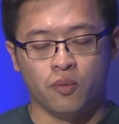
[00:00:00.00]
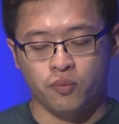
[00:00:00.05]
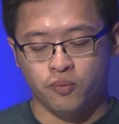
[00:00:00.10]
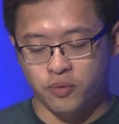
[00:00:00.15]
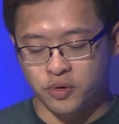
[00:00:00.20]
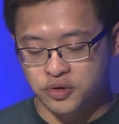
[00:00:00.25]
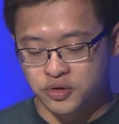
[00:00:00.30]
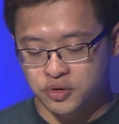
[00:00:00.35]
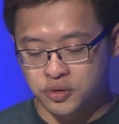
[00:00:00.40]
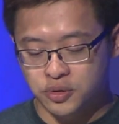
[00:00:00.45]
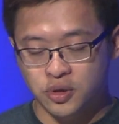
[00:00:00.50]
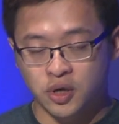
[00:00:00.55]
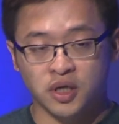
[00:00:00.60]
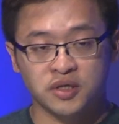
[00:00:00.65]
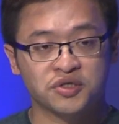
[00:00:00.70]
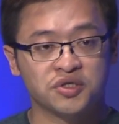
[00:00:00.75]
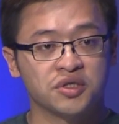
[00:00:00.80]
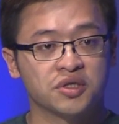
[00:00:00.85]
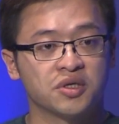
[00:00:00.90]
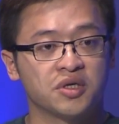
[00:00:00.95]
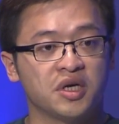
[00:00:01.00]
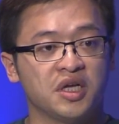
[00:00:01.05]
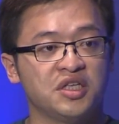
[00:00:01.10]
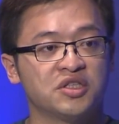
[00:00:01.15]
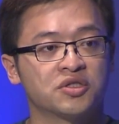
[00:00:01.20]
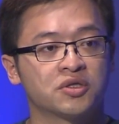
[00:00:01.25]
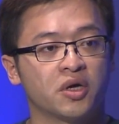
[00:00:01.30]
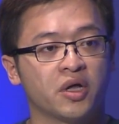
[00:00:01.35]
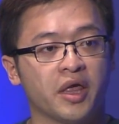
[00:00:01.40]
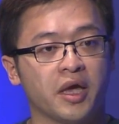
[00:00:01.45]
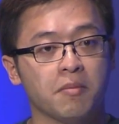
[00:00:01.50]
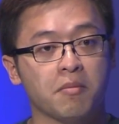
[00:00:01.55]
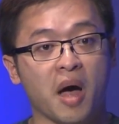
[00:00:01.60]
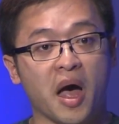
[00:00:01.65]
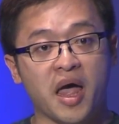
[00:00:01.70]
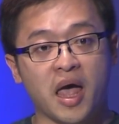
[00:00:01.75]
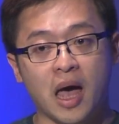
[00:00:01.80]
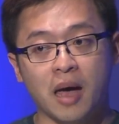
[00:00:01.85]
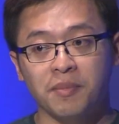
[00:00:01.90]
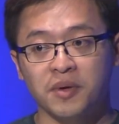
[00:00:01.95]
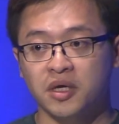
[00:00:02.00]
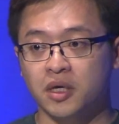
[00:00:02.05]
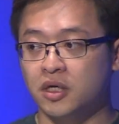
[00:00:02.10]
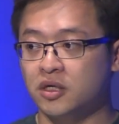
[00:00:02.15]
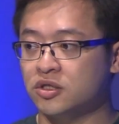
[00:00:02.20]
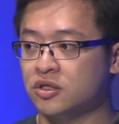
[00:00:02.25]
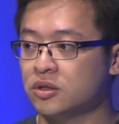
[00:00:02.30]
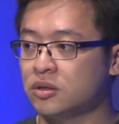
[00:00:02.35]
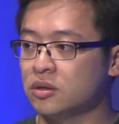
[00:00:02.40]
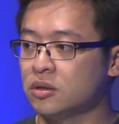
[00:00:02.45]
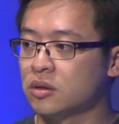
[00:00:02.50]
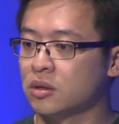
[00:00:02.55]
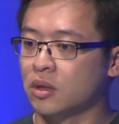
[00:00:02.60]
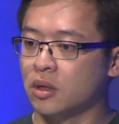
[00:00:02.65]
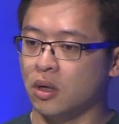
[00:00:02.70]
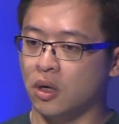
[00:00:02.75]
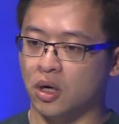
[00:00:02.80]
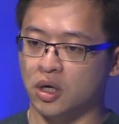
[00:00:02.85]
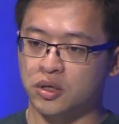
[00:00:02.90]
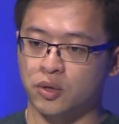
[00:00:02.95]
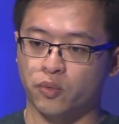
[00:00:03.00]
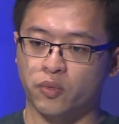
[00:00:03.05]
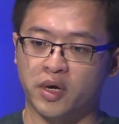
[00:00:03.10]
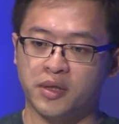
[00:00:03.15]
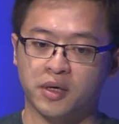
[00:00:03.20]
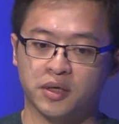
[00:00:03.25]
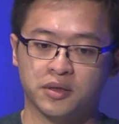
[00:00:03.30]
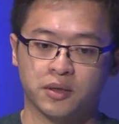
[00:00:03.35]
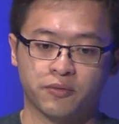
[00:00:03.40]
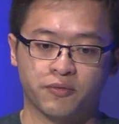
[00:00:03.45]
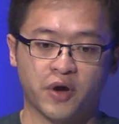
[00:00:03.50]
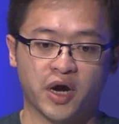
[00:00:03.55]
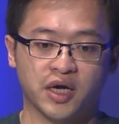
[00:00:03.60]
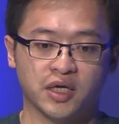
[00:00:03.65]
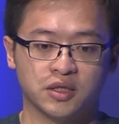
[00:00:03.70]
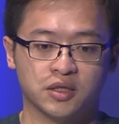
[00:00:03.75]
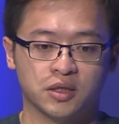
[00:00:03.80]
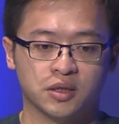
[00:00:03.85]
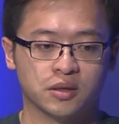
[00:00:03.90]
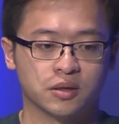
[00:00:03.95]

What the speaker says: would you consider installing my application or the one on the right?